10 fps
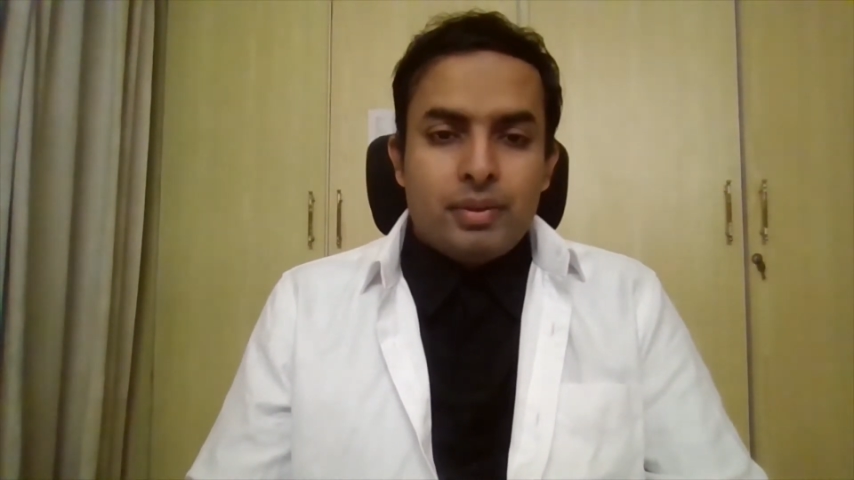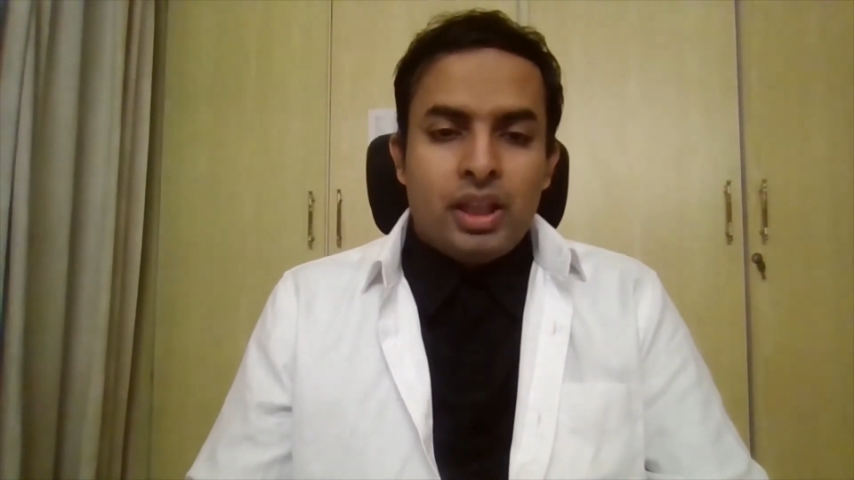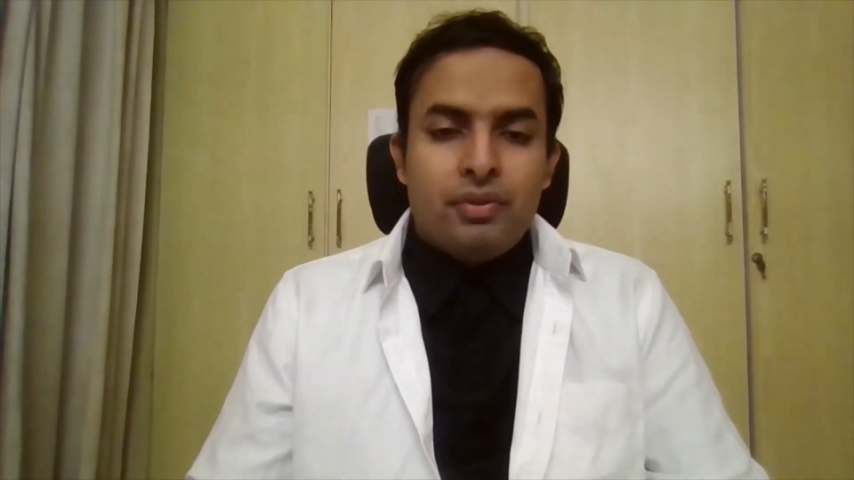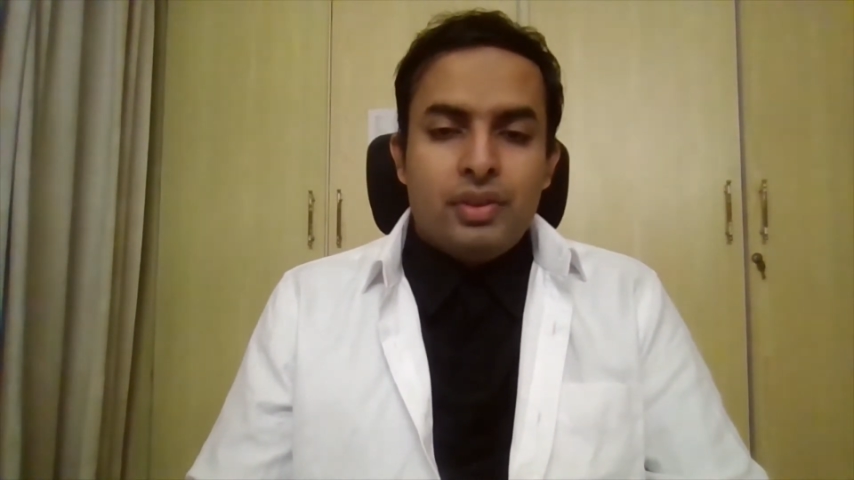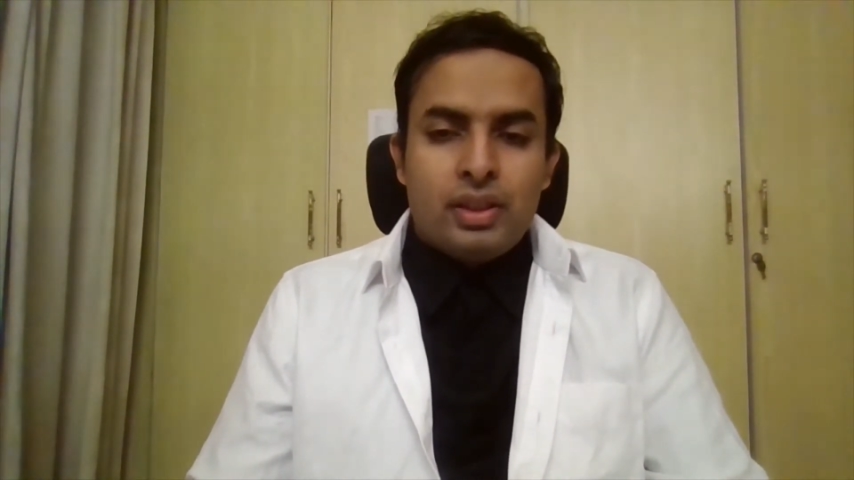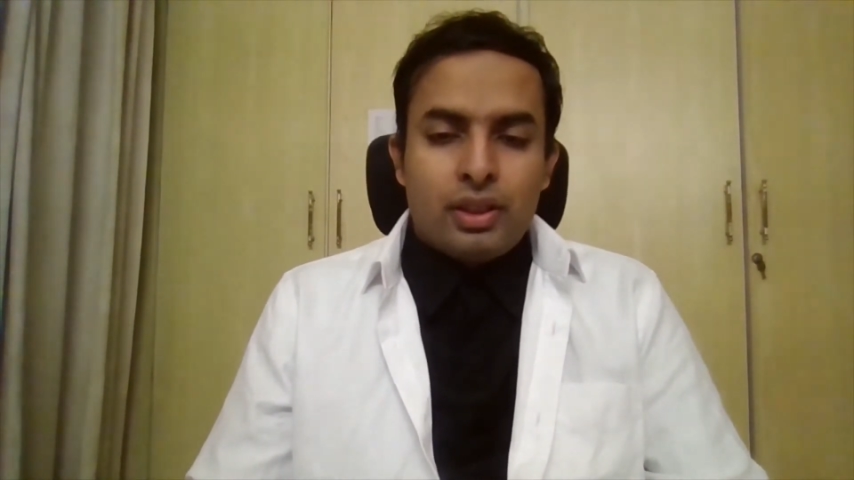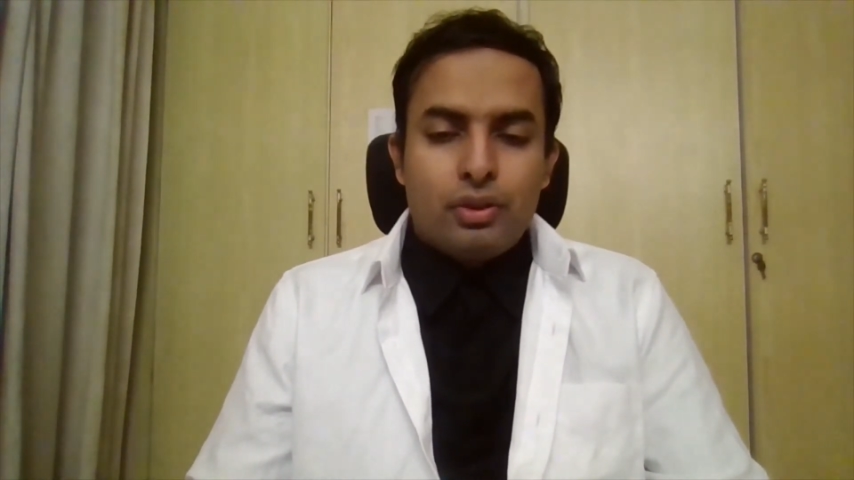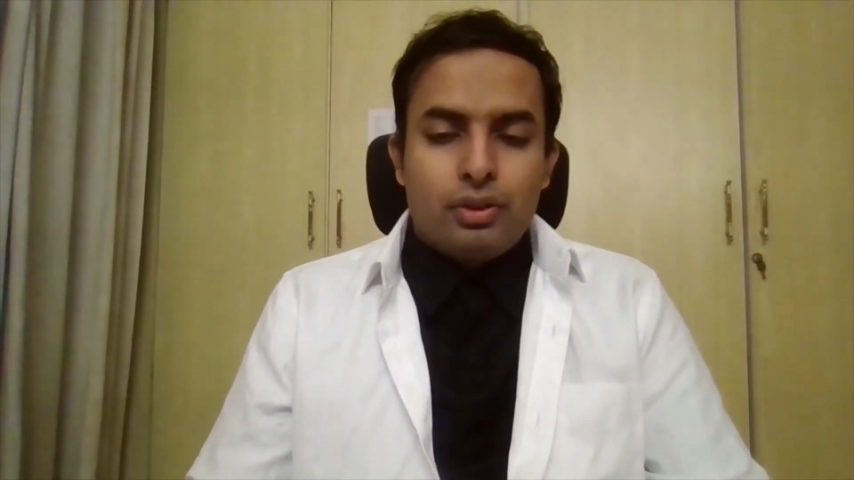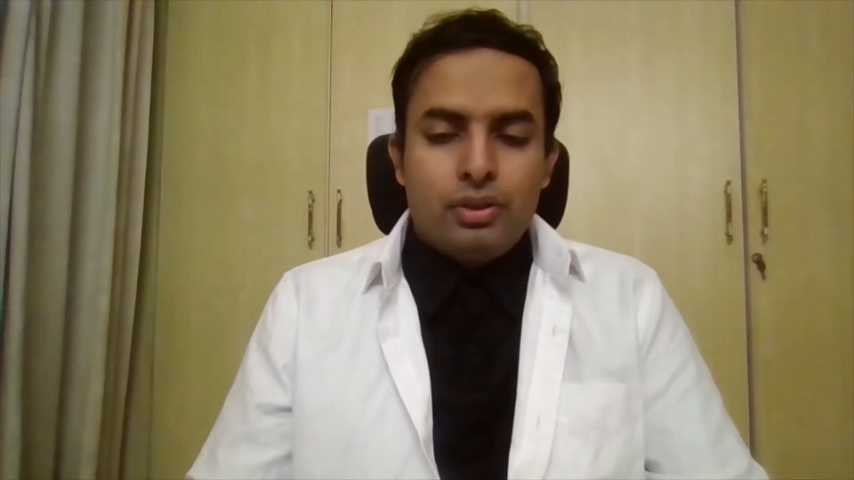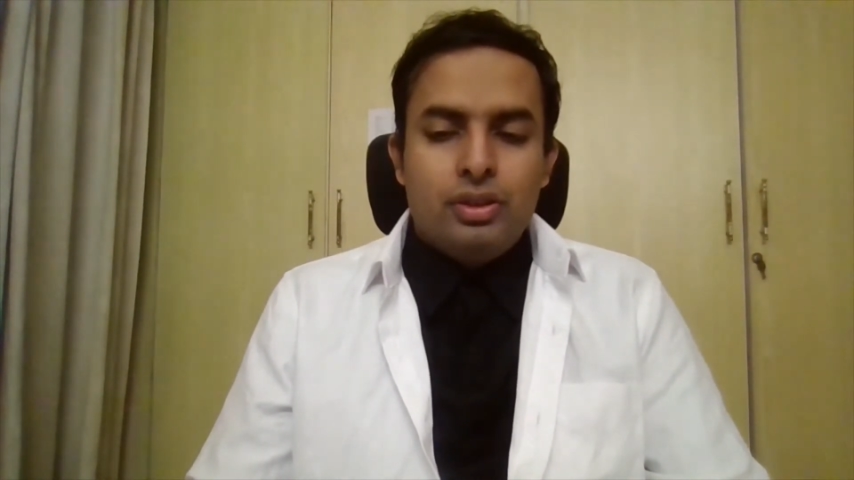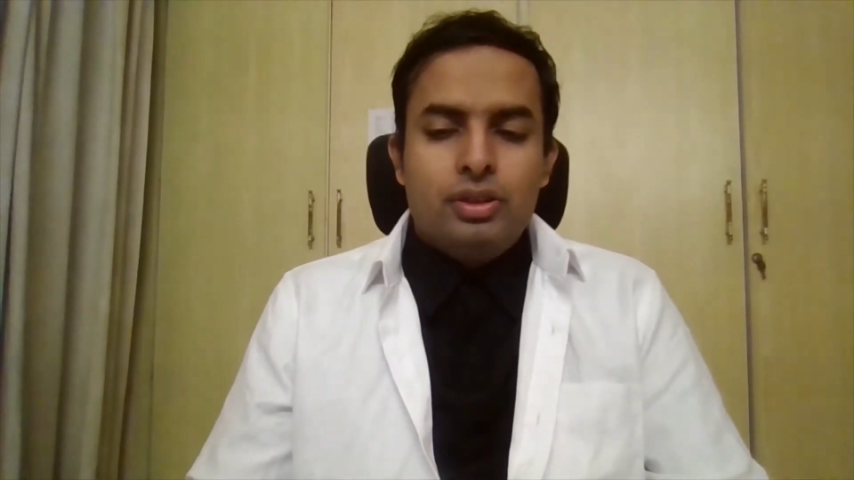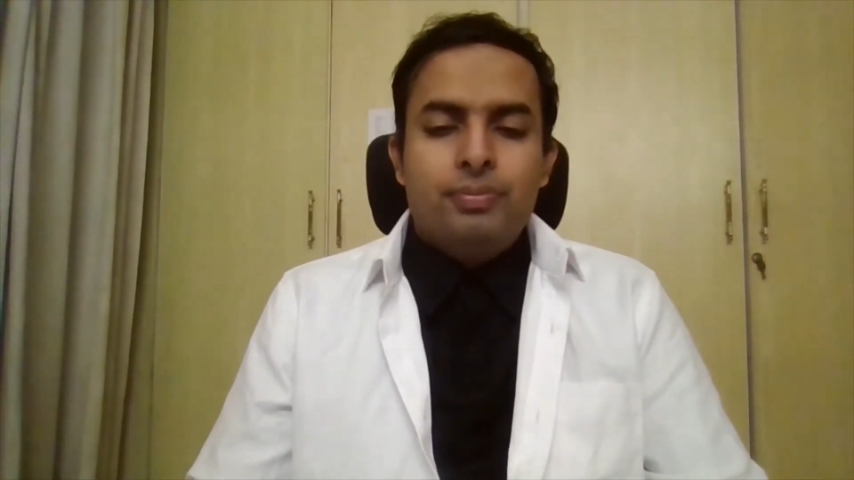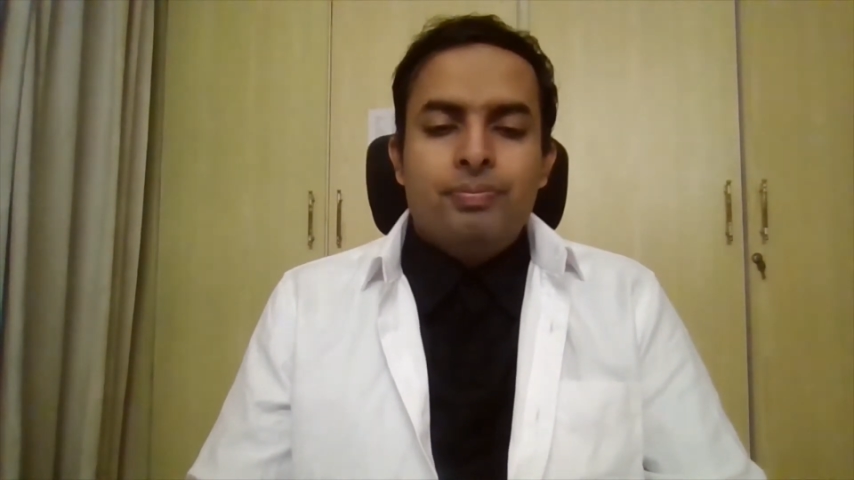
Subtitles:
given at all,